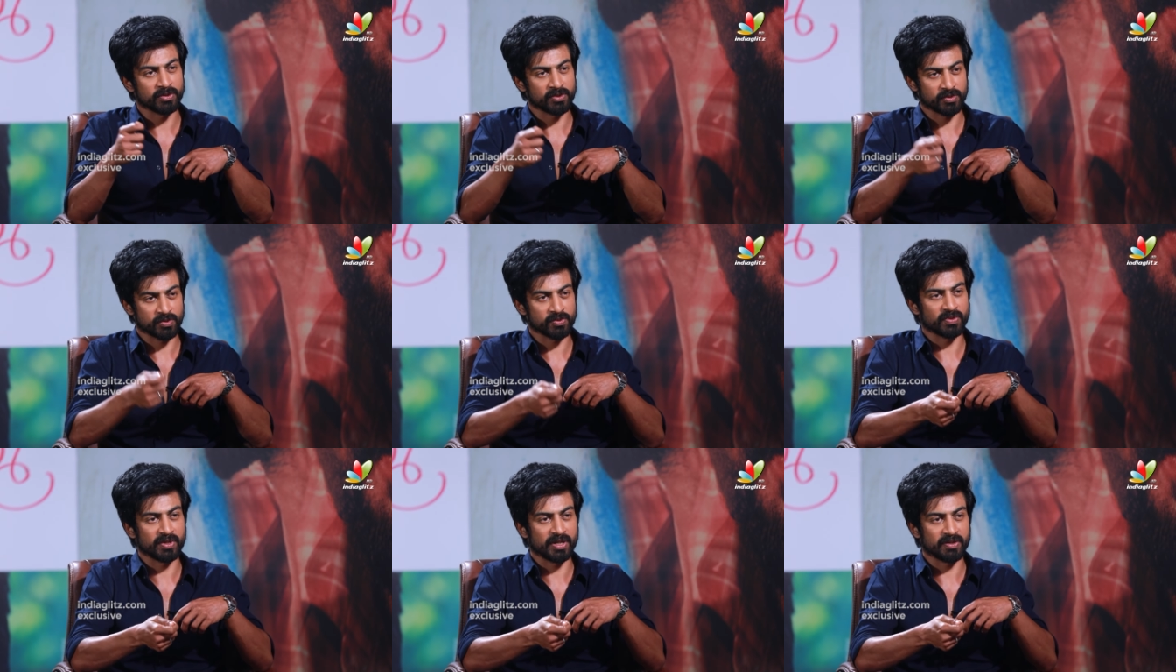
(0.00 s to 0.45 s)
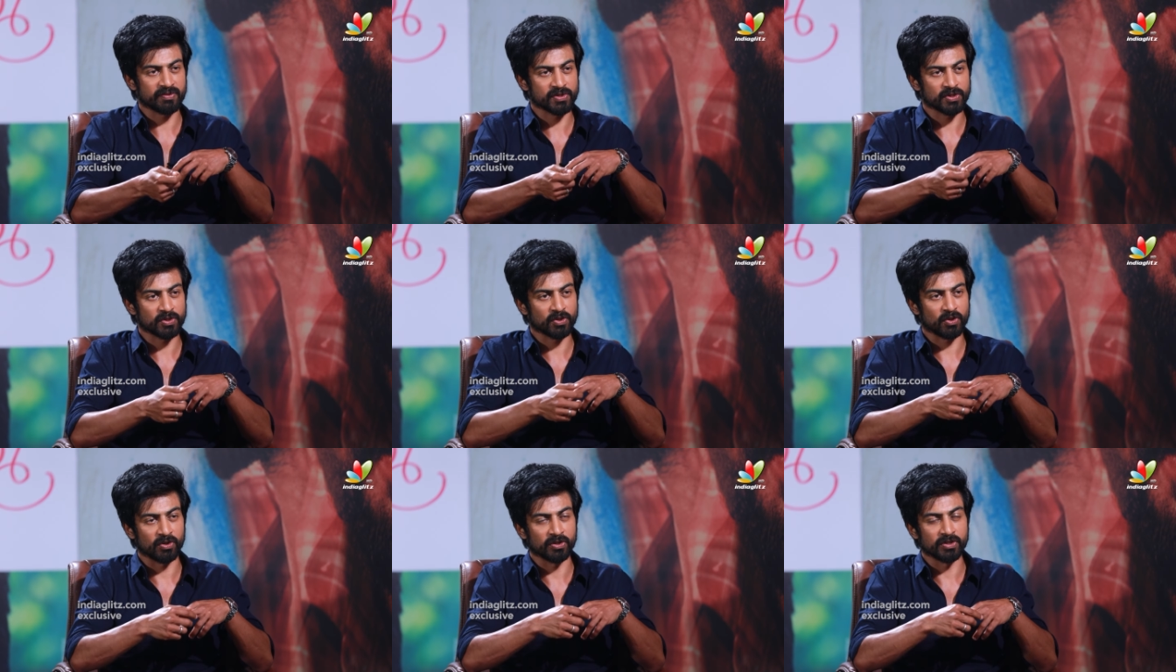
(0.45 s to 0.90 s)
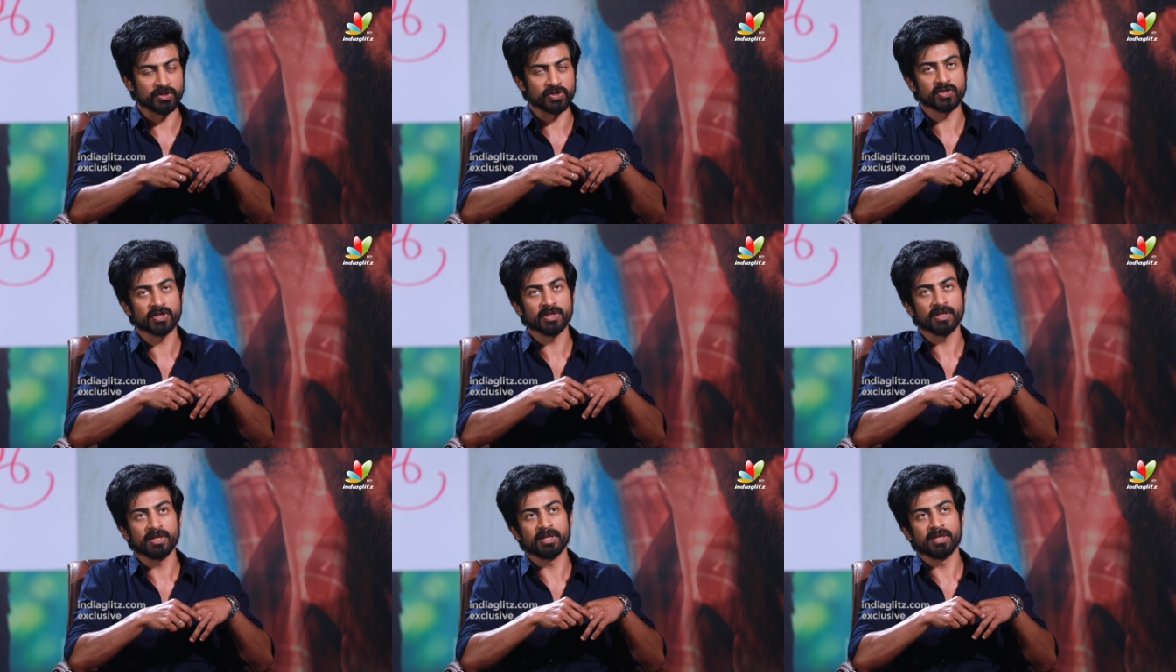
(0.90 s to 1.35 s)
This was when I was in
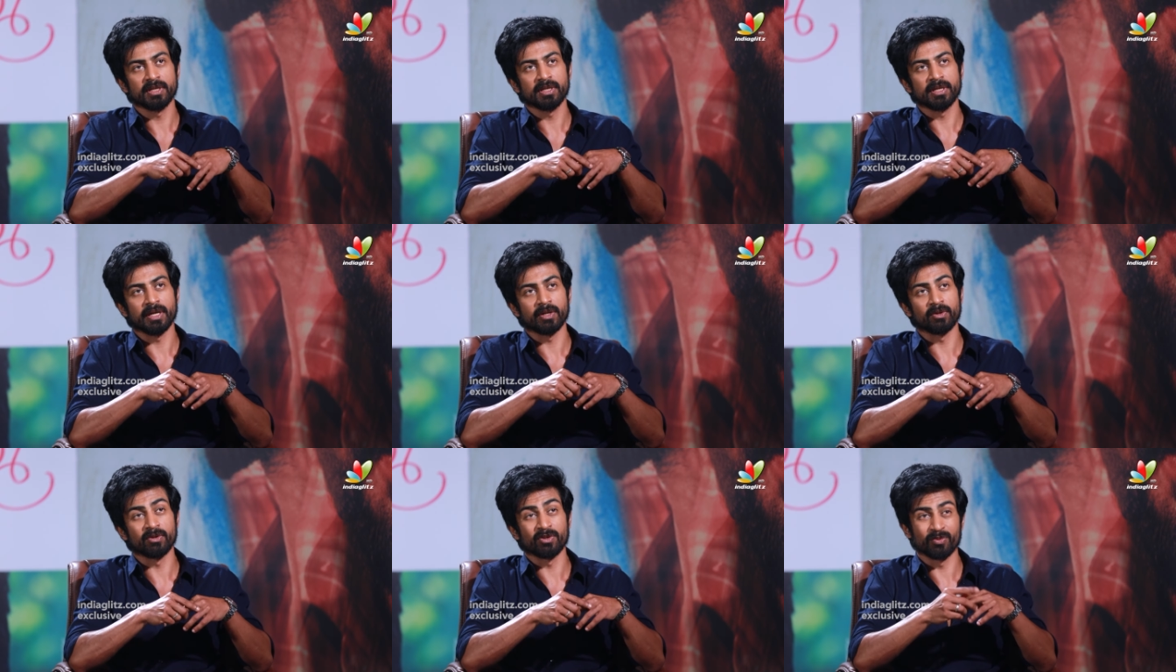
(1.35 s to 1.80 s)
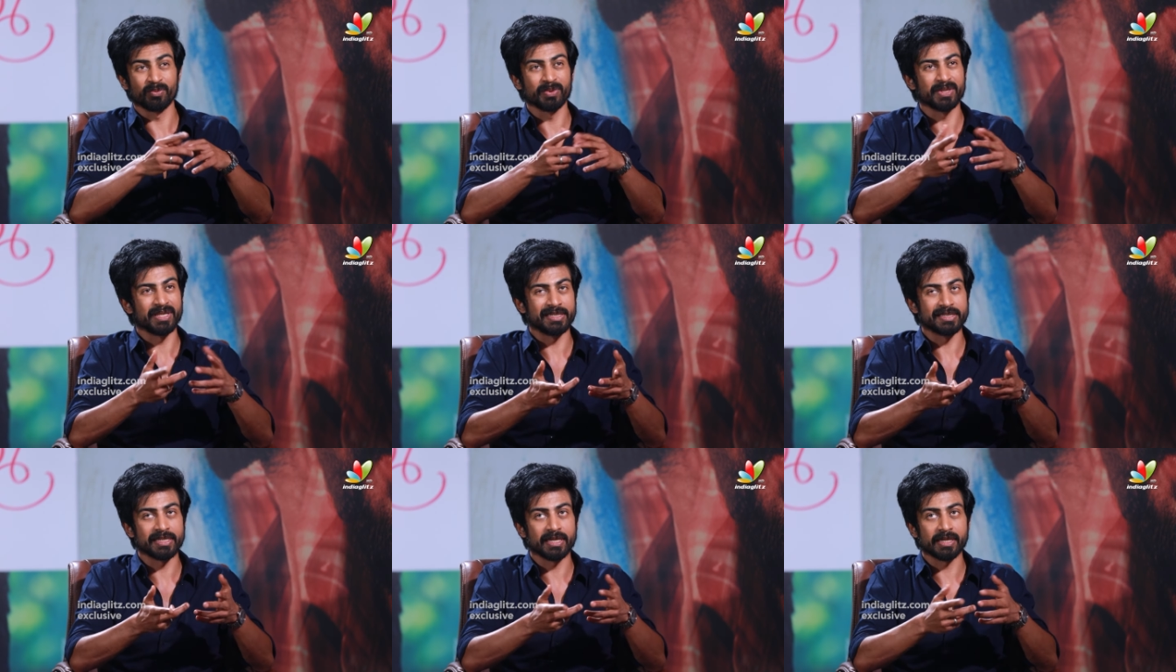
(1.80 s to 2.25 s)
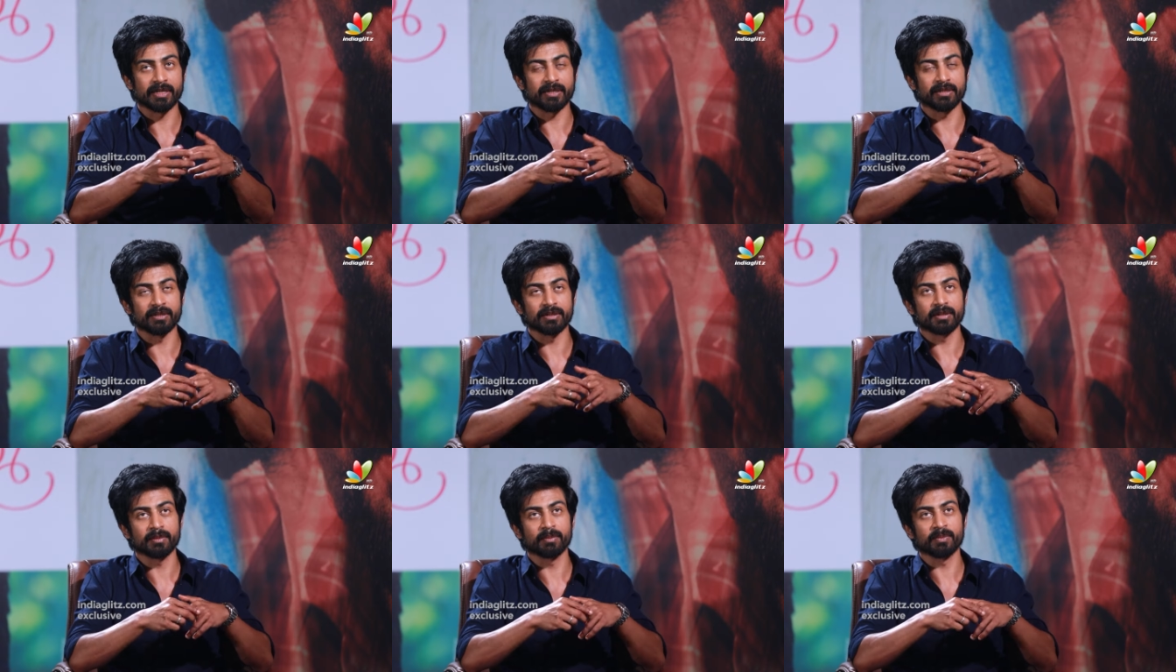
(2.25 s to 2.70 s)
college. I don't remember the exact
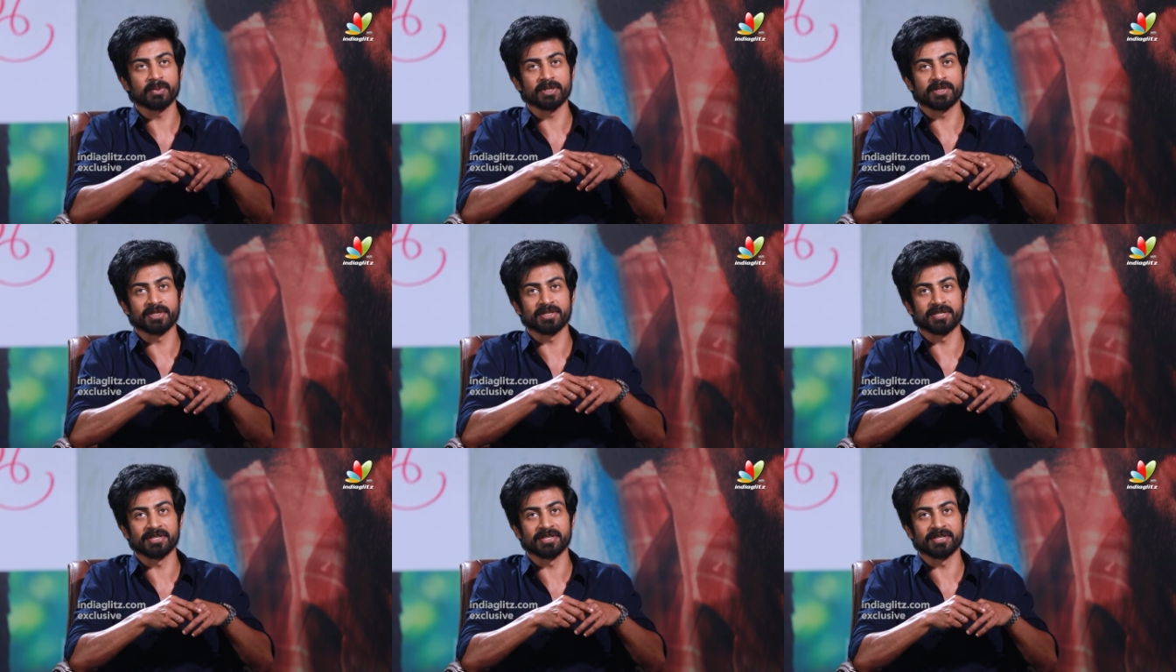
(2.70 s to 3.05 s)
year, but